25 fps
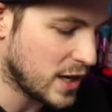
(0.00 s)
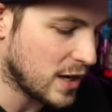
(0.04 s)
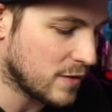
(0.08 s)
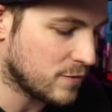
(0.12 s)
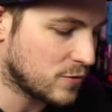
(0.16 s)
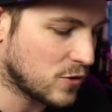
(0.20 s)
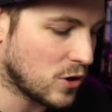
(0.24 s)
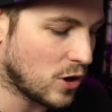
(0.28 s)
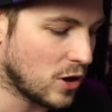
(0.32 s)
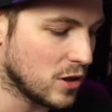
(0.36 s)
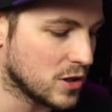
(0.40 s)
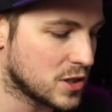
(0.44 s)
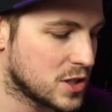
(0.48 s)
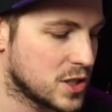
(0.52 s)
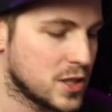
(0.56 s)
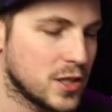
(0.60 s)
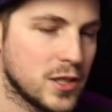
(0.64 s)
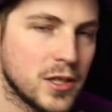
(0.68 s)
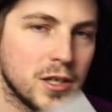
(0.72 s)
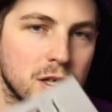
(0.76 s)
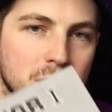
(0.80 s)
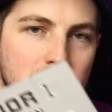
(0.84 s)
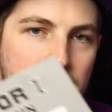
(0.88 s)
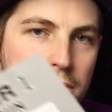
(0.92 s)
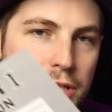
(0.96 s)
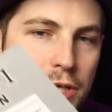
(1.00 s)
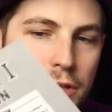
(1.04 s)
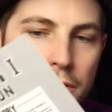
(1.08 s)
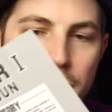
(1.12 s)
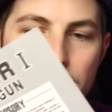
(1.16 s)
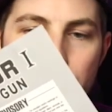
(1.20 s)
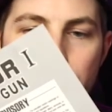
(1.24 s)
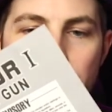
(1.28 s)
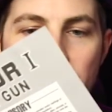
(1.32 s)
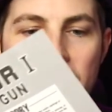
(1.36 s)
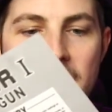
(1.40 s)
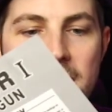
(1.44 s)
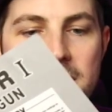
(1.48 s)
have got
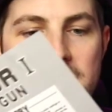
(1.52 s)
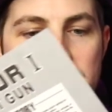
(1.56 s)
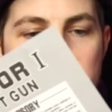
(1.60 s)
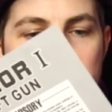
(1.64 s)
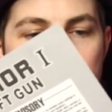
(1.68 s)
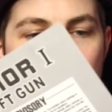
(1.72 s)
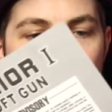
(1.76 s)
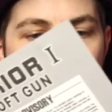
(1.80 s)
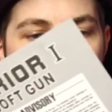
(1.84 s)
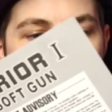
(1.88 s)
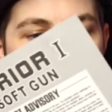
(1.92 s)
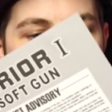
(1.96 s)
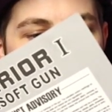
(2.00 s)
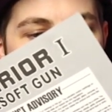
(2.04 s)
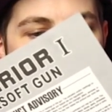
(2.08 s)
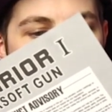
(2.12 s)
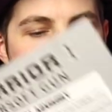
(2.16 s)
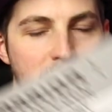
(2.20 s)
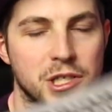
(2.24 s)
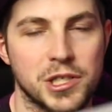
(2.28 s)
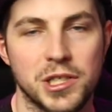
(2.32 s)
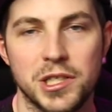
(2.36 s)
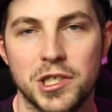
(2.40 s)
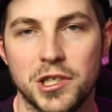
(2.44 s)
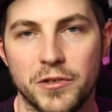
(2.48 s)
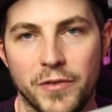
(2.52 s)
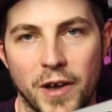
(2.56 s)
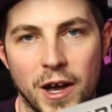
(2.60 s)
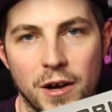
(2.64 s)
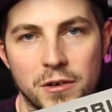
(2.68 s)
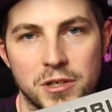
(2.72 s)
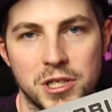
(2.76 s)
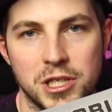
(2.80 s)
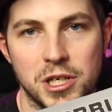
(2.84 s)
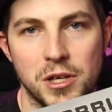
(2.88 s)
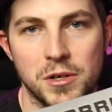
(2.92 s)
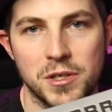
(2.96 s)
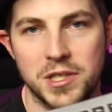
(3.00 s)
2 pages of instructions of how
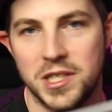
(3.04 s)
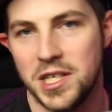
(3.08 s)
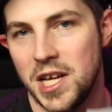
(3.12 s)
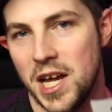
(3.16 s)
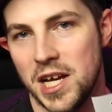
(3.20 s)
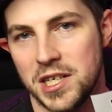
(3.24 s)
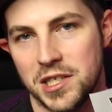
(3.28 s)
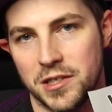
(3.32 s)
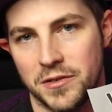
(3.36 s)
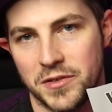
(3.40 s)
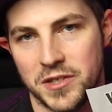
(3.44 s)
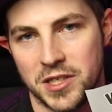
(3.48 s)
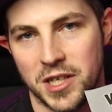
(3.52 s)
to use the Airsoft